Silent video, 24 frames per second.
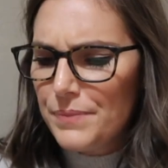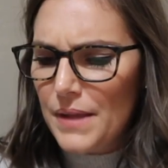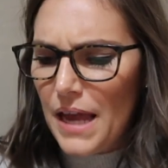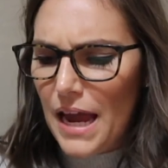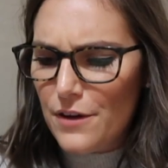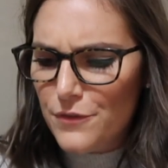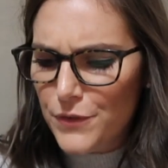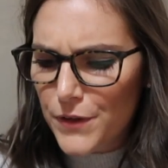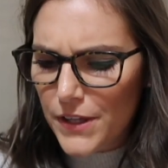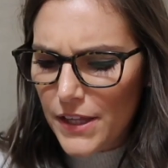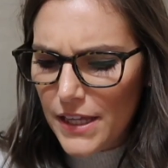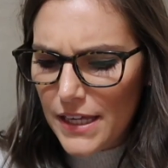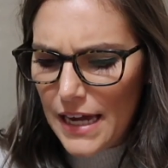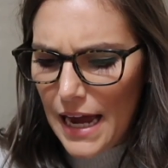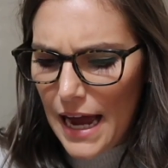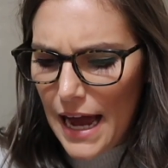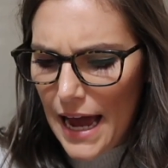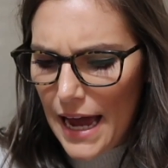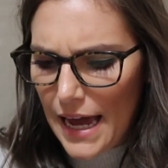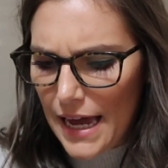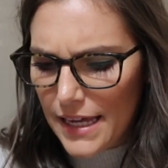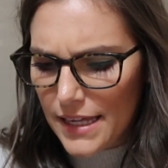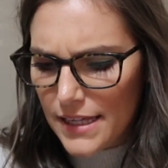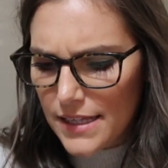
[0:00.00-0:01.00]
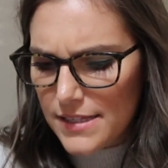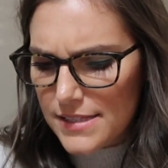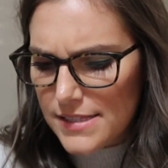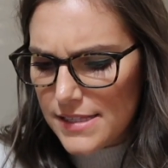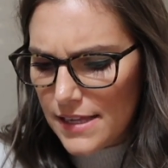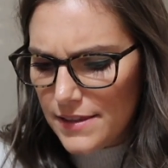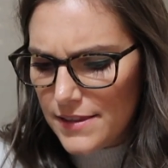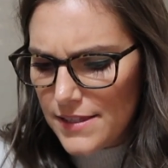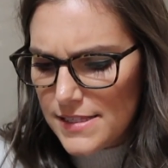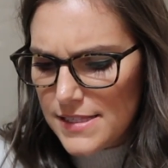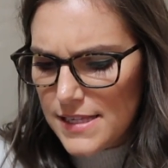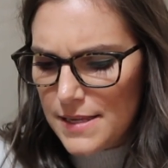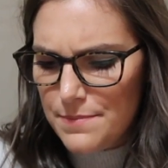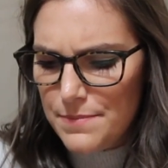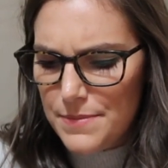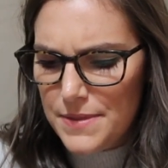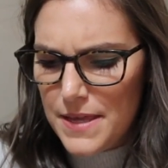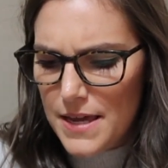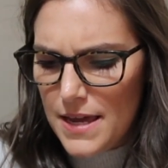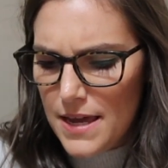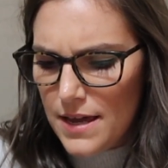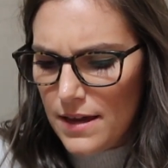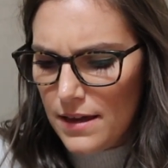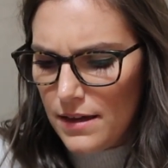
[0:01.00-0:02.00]
I feel like I said the same
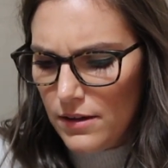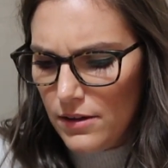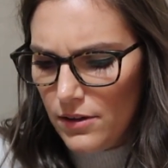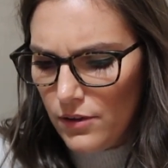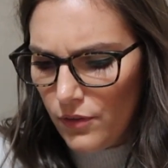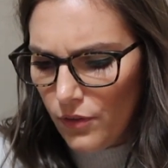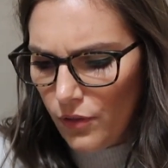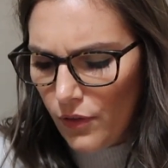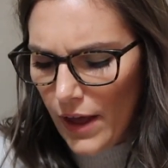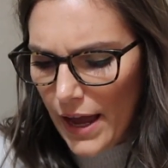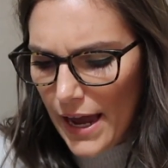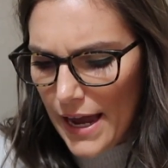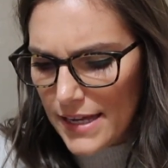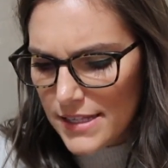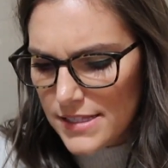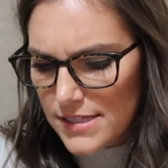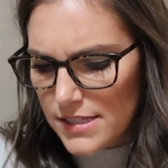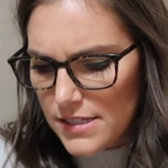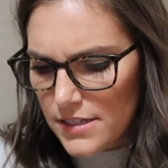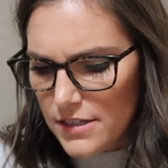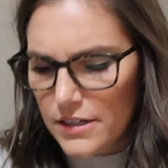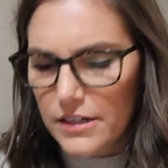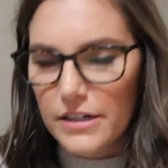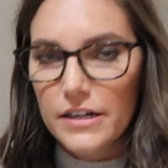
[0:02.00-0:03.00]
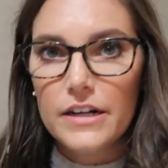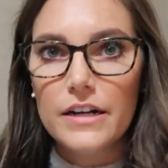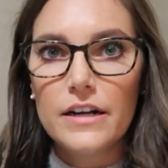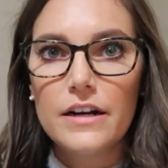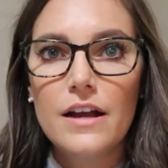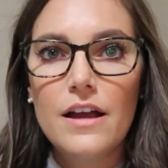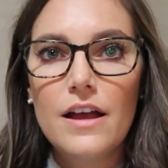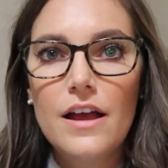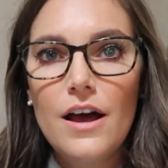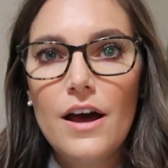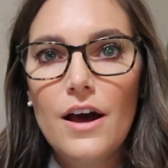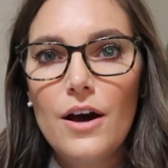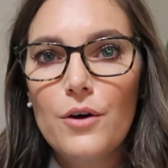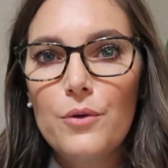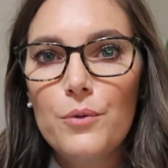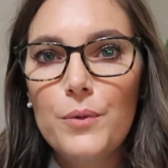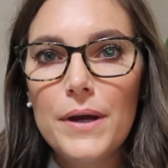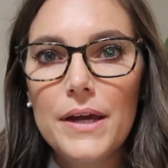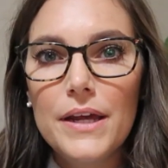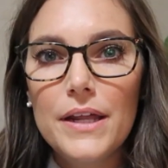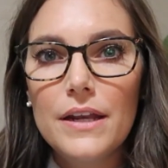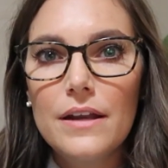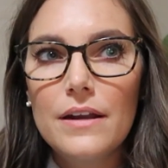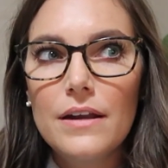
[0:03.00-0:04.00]
thing last year
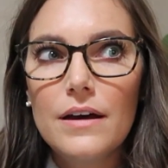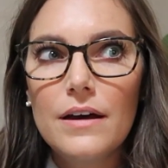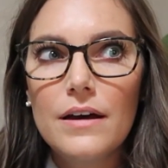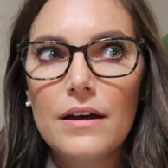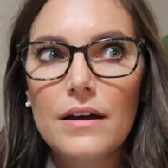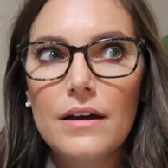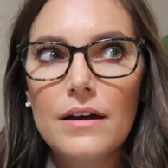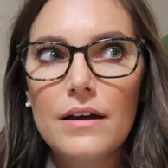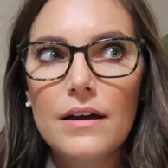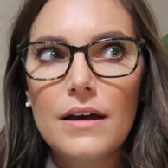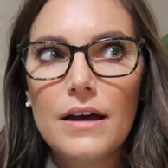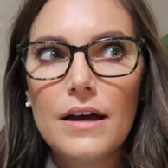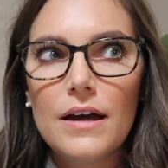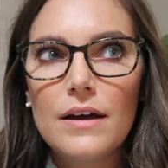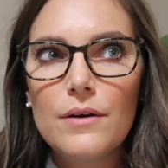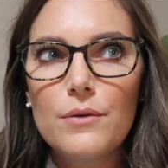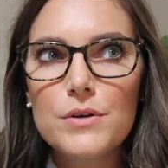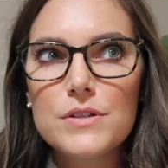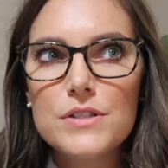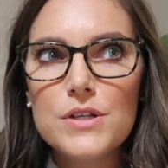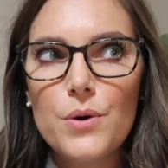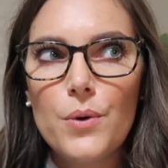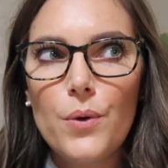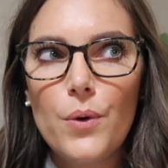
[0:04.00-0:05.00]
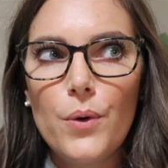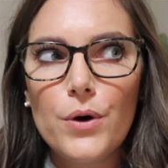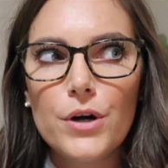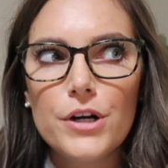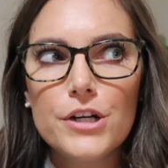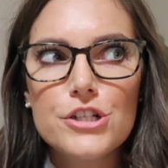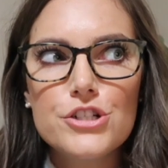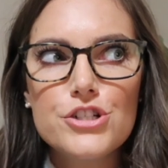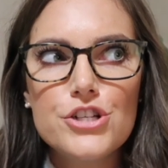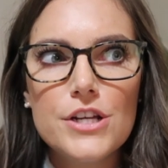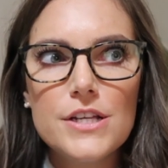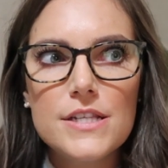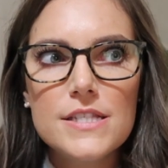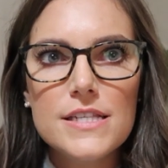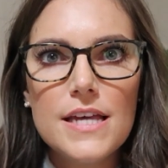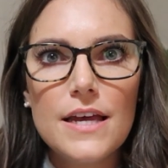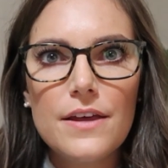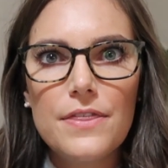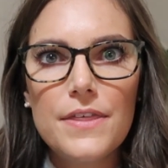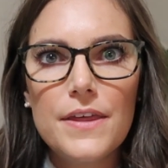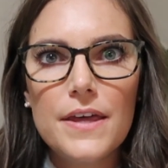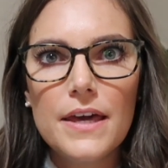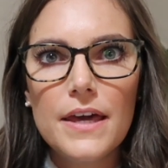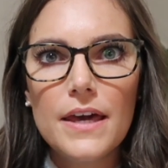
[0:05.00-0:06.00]
when, was it Origins,
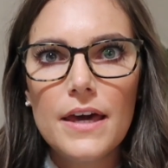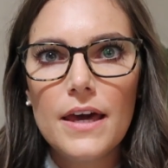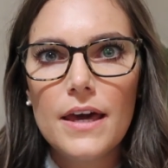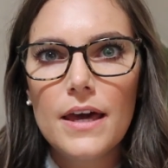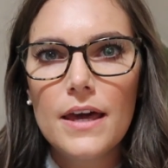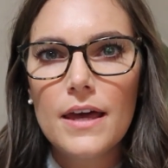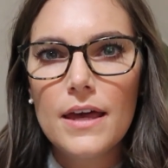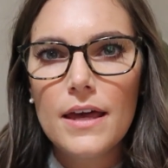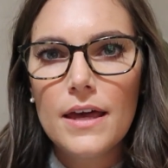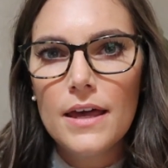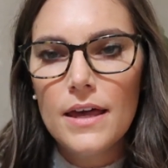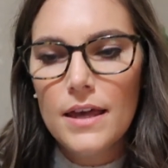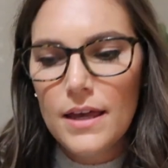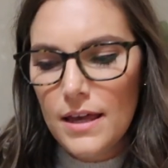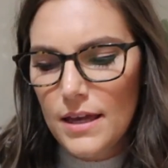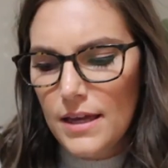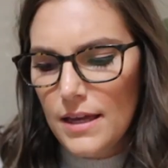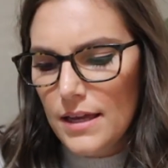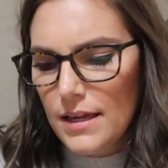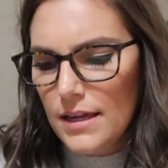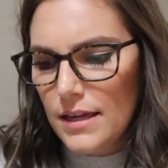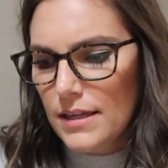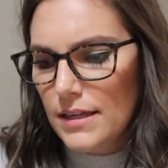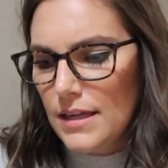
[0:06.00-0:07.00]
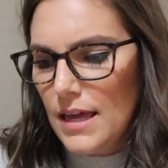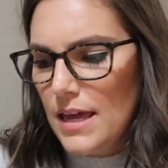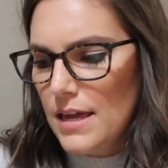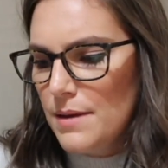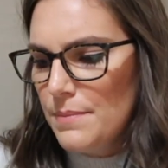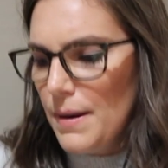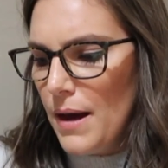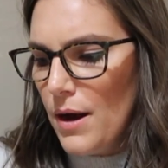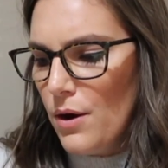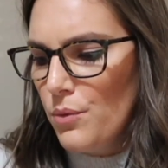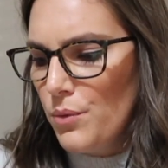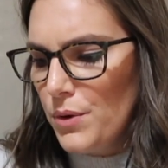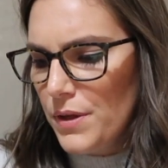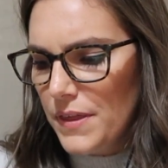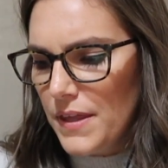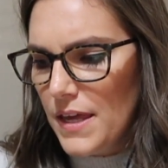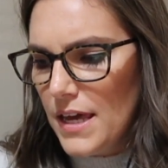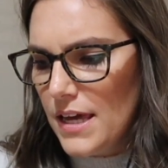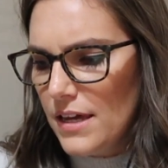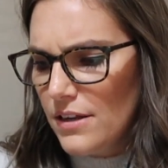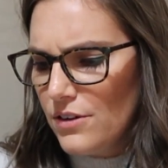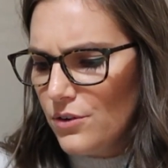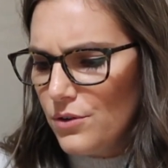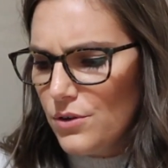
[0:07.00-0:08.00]
I think, came out with
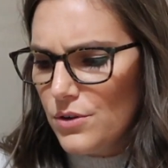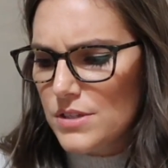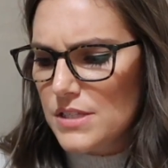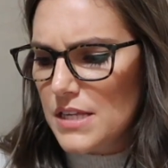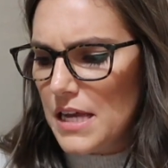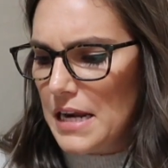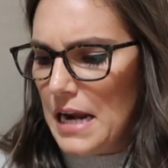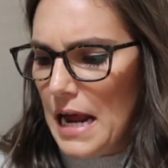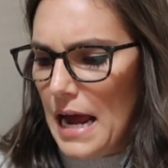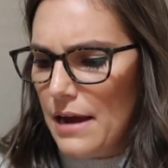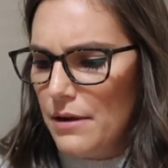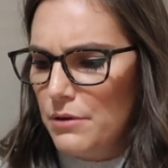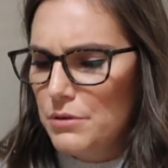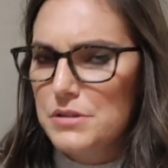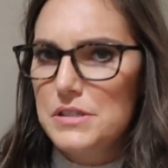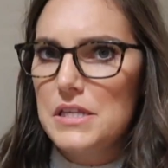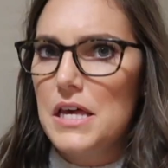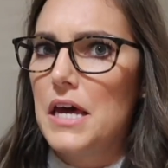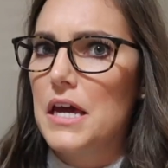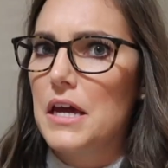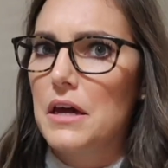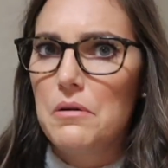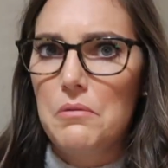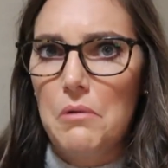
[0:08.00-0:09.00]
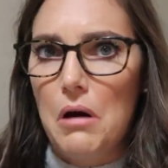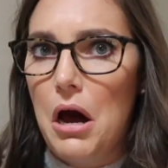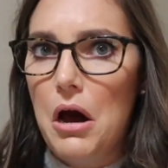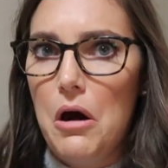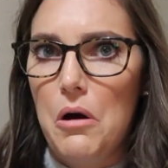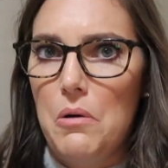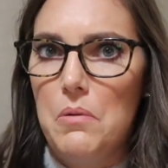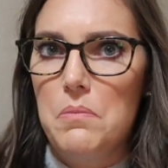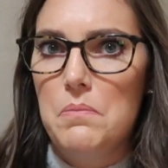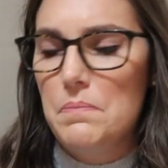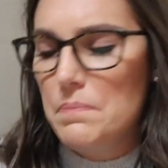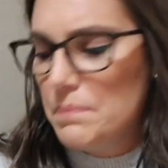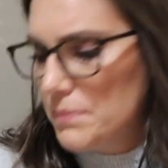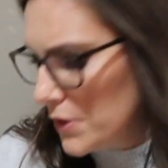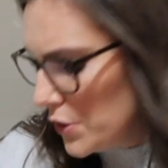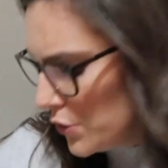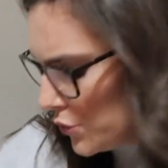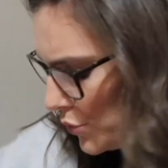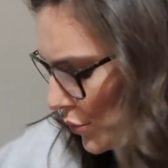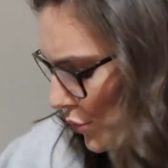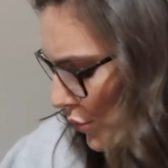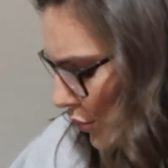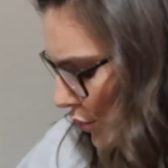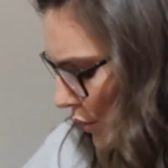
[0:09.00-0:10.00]
candles, and I was like, oh,
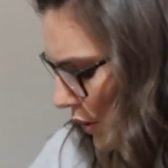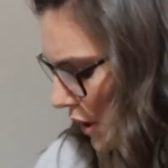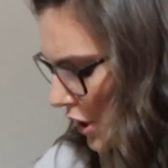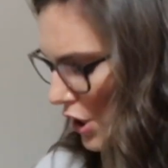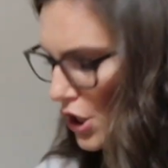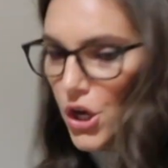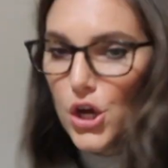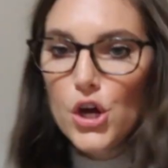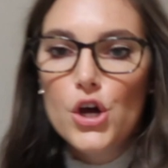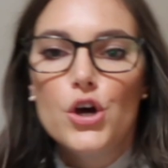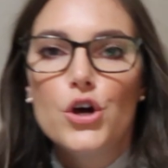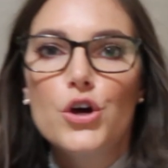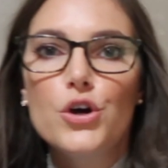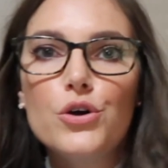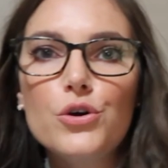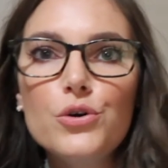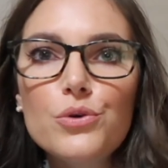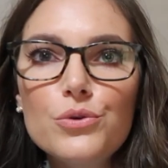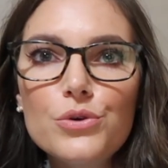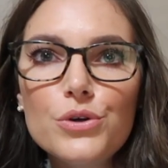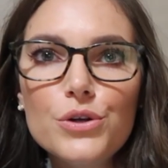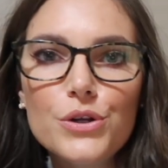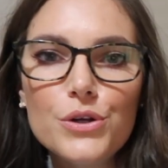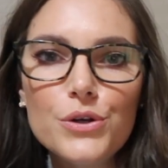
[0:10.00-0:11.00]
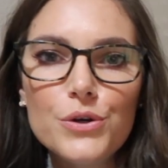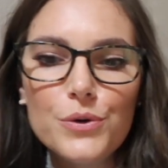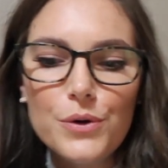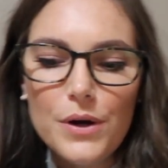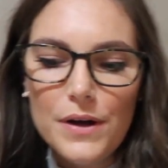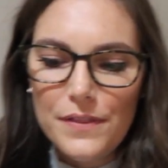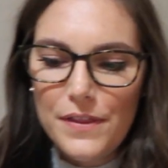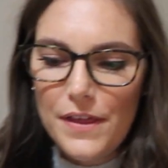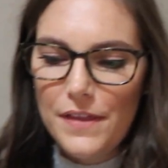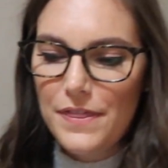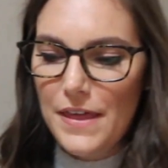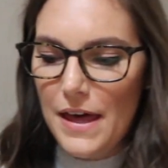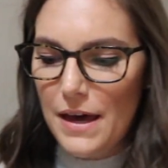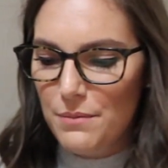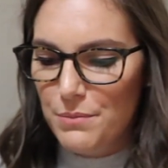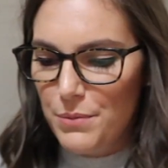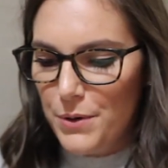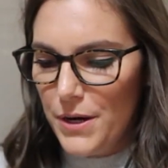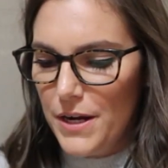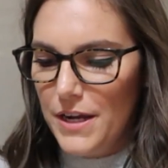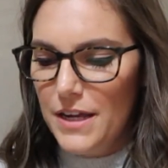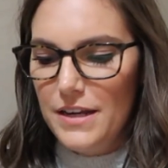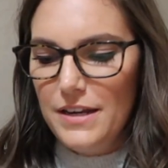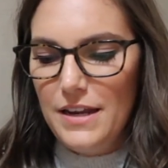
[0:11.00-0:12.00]
who who knew that that
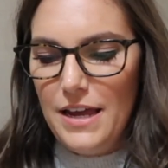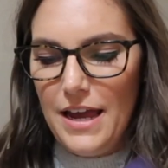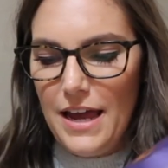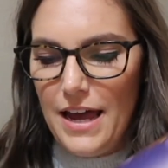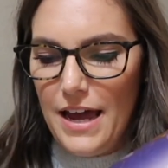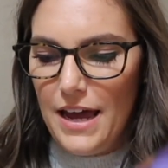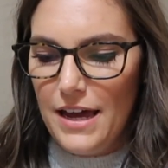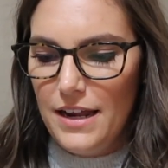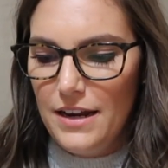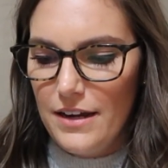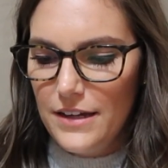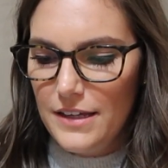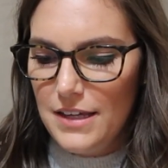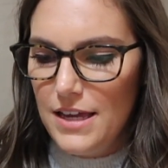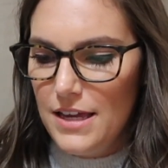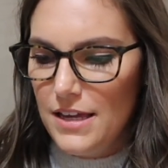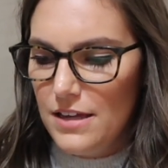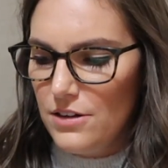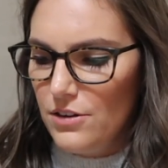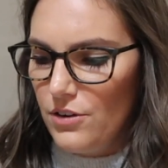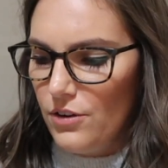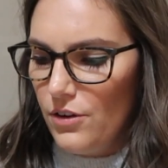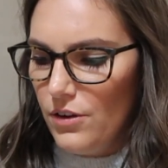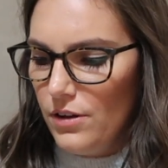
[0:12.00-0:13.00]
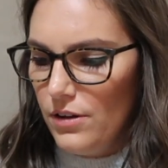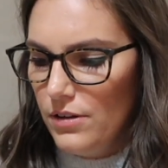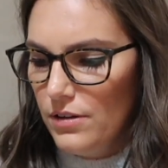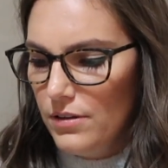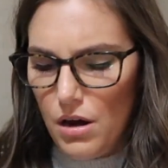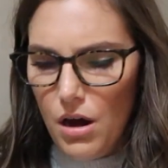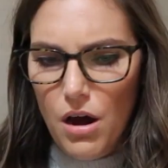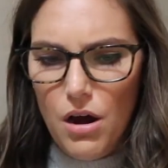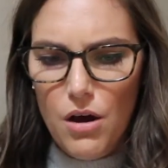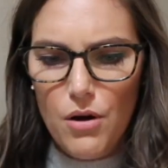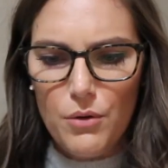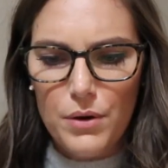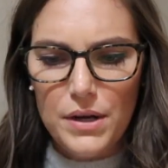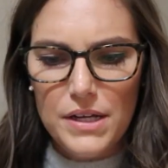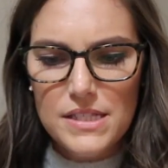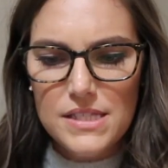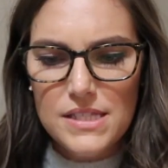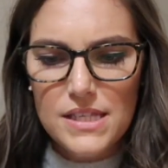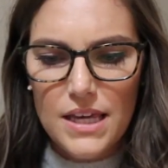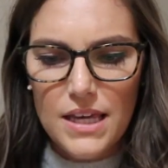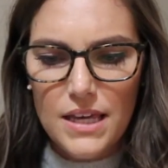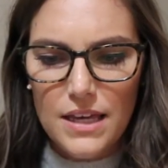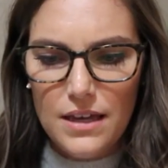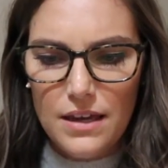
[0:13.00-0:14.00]
brand had a candle? Oh,
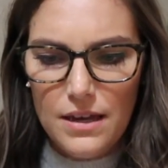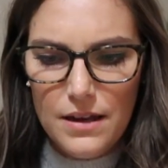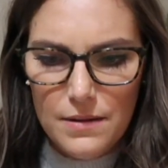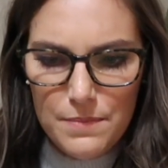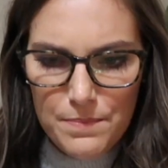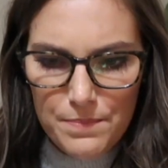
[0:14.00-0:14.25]
it's like,